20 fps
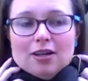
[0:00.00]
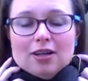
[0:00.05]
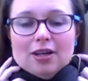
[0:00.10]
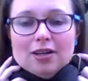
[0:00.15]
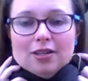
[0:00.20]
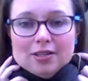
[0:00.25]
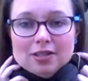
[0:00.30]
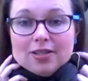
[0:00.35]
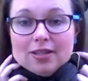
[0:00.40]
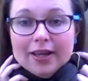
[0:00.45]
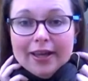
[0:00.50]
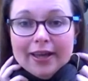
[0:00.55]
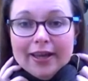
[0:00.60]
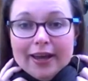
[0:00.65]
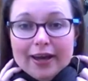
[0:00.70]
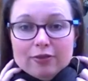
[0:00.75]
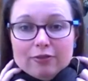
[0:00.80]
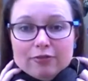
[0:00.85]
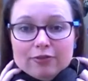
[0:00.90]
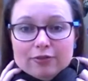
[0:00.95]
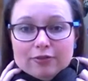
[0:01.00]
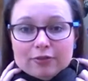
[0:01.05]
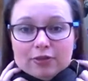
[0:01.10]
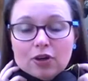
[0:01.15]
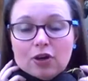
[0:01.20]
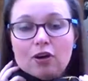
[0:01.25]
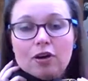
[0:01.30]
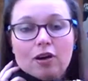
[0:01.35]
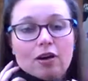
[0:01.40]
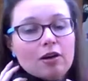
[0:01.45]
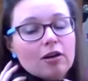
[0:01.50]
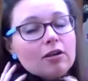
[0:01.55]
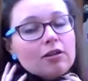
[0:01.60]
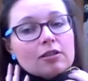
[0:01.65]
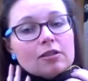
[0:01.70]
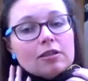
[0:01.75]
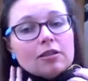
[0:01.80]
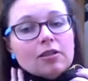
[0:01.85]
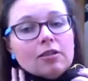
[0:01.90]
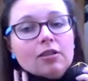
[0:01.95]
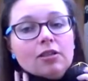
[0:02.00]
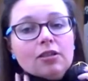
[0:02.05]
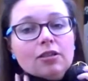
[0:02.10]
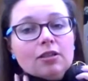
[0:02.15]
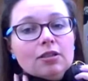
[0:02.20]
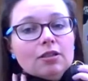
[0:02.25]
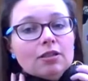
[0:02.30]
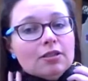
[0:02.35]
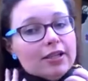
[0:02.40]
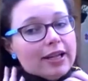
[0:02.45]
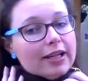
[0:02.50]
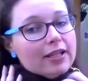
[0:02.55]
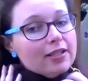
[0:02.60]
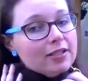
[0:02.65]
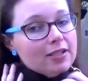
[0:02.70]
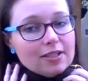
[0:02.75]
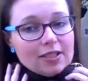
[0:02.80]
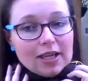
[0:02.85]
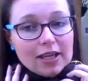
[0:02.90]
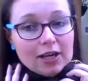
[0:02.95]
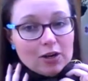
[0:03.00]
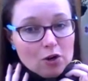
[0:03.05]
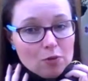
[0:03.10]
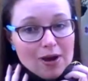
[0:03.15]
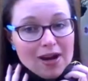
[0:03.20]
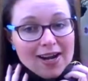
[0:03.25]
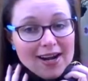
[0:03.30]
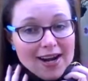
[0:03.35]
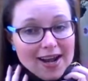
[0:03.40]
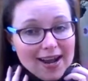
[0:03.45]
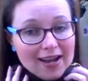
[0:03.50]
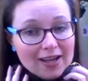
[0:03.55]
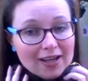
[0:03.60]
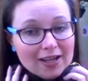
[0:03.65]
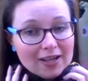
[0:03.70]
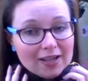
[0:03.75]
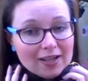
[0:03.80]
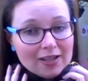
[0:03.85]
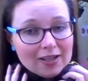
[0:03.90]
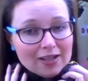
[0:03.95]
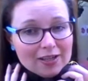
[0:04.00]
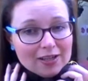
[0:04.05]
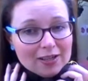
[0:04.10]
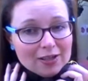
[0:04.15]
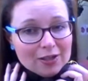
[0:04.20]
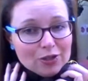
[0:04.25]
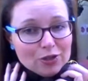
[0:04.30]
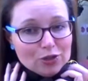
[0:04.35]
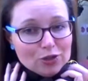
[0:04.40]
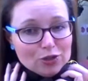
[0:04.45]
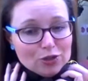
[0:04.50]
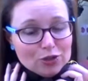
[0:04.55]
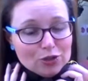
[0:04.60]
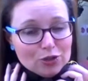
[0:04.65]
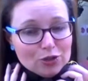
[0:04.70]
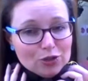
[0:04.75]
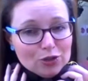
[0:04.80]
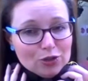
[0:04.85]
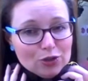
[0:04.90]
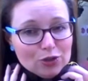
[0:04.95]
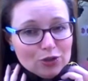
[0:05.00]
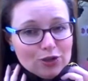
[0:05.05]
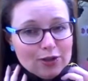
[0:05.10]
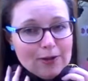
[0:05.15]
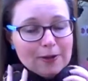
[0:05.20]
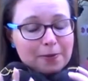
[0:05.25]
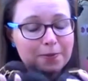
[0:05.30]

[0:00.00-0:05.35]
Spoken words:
as a scarf or next to skin on my neck, so